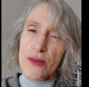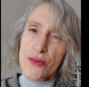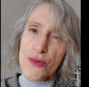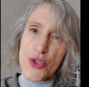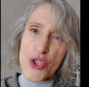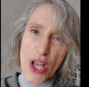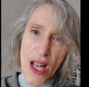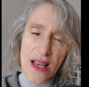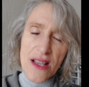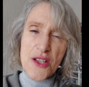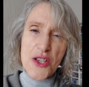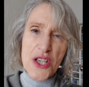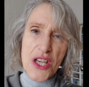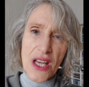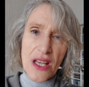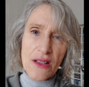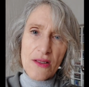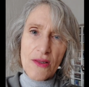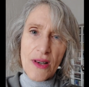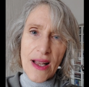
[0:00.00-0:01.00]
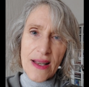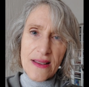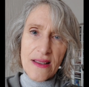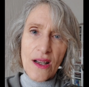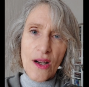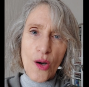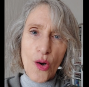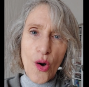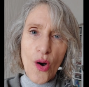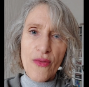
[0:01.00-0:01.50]
challenging to let
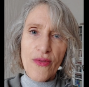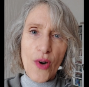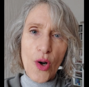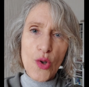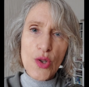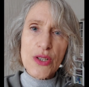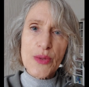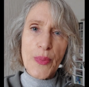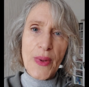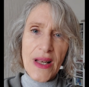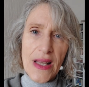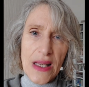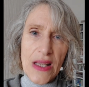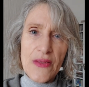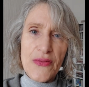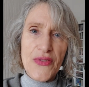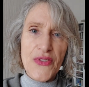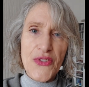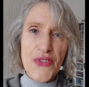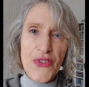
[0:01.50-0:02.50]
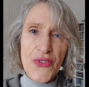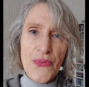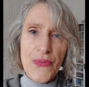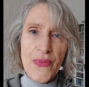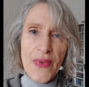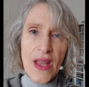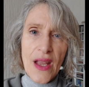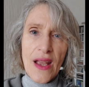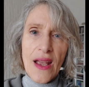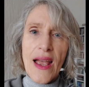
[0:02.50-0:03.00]
go of old beliefs.
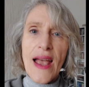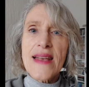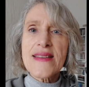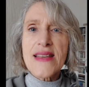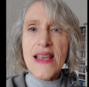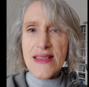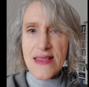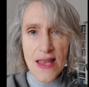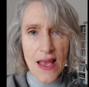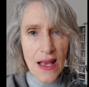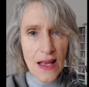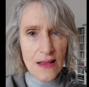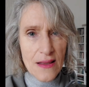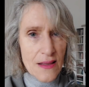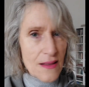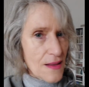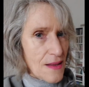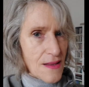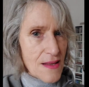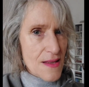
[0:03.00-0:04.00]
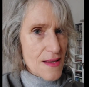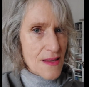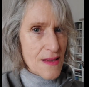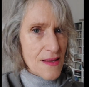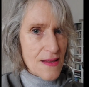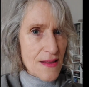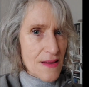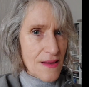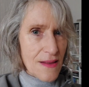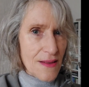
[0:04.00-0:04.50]
As I said,
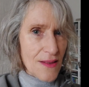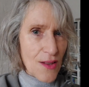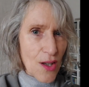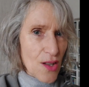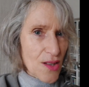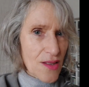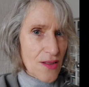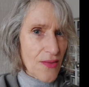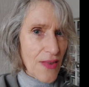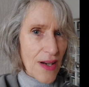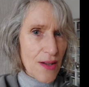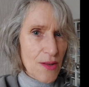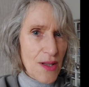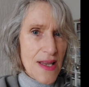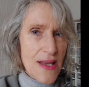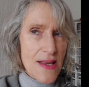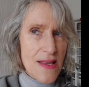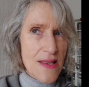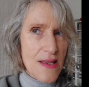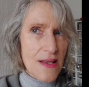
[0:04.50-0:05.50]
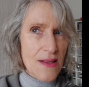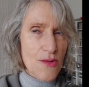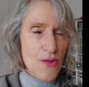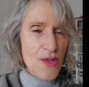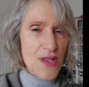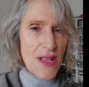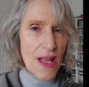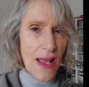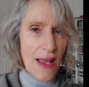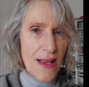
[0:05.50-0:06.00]
it's not very easy to
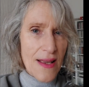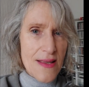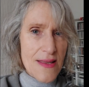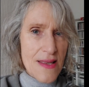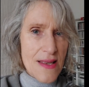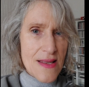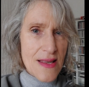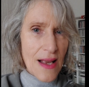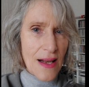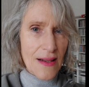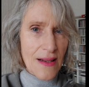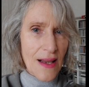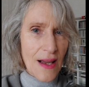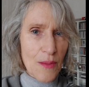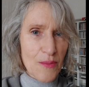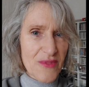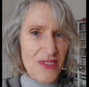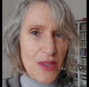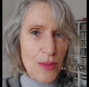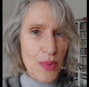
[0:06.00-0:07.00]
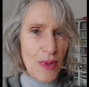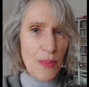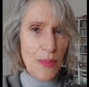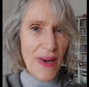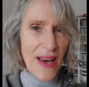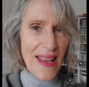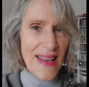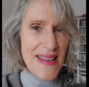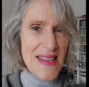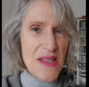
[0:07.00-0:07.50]
stay in this uncomfortable
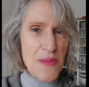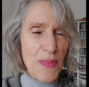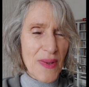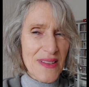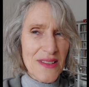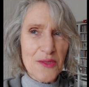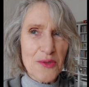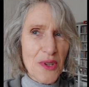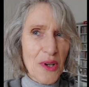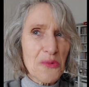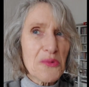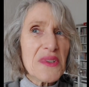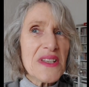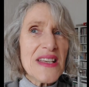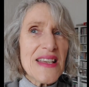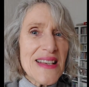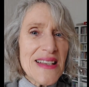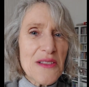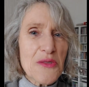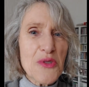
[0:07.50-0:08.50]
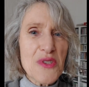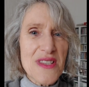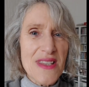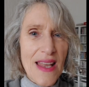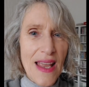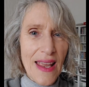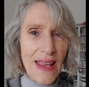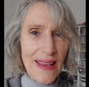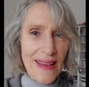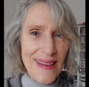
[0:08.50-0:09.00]
place, but you don't need to
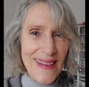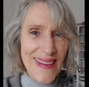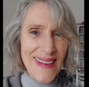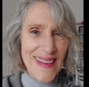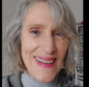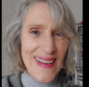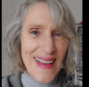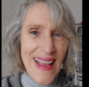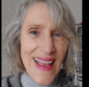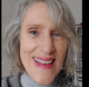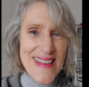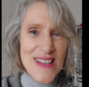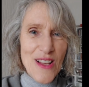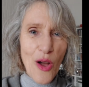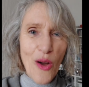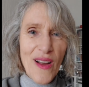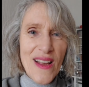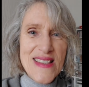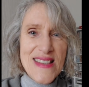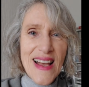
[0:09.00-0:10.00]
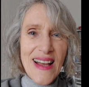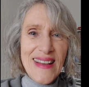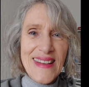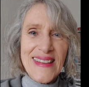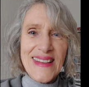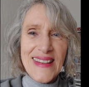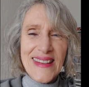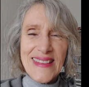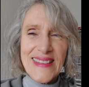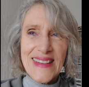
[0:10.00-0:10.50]
stay as long as I
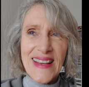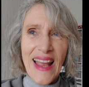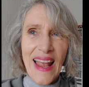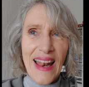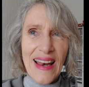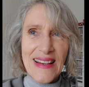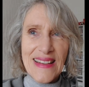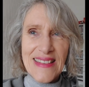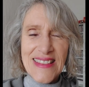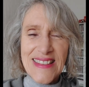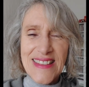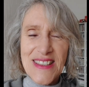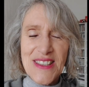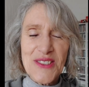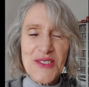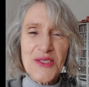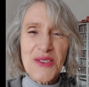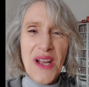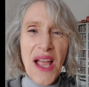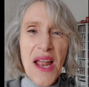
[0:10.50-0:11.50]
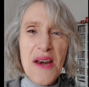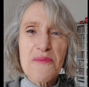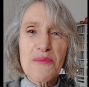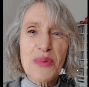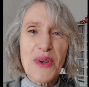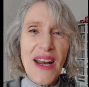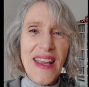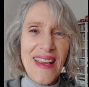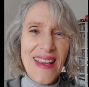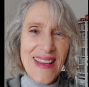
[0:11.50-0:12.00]
did, and you can
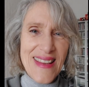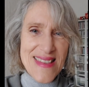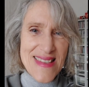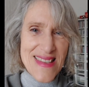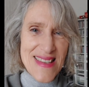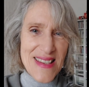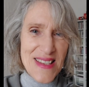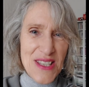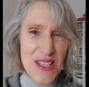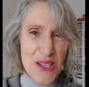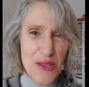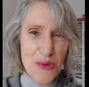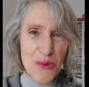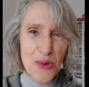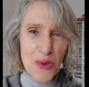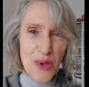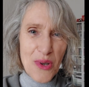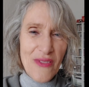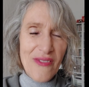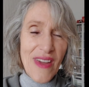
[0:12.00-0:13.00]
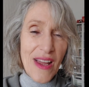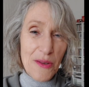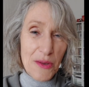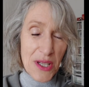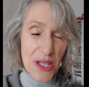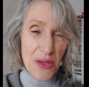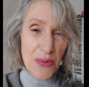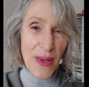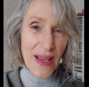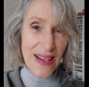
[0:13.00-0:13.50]
bring in the new very
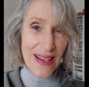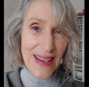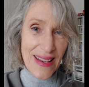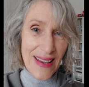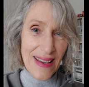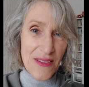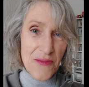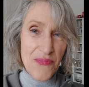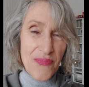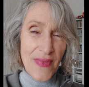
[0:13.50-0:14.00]
quickly.